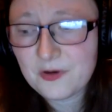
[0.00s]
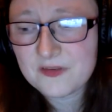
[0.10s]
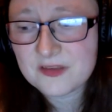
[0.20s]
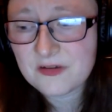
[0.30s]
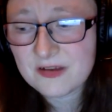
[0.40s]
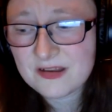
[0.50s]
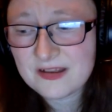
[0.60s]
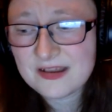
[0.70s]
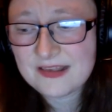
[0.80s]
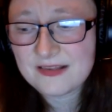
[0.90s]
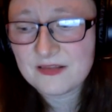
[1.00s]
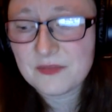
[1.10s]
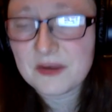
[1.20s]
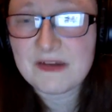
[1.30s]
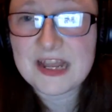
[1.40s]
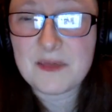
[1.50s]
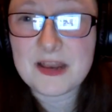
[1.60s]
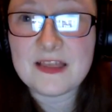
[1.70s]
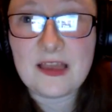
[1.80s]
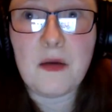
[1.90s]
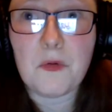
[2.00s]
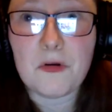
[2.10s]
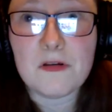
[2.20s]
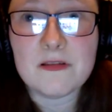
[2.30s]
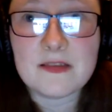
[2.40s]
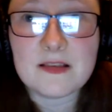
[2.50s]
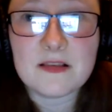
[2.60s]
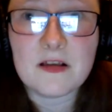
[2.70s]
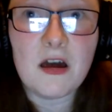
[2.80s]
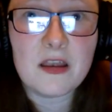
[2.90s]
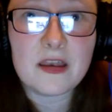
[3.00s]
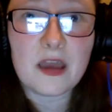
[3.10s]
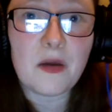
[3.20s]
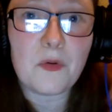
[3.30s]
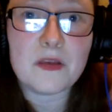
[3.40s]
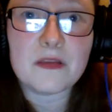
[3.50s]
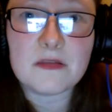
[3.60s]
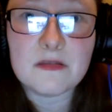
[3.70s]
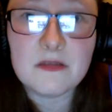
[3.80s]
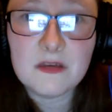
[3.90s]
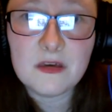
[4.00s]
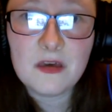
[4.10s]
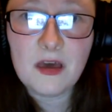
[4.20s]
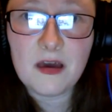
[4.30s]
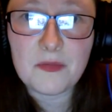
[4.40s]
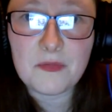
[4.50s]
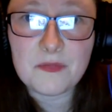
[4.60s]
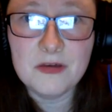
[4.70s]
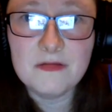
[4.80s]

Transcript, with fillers: person or at least somebody relatable in that world that's gone now and um,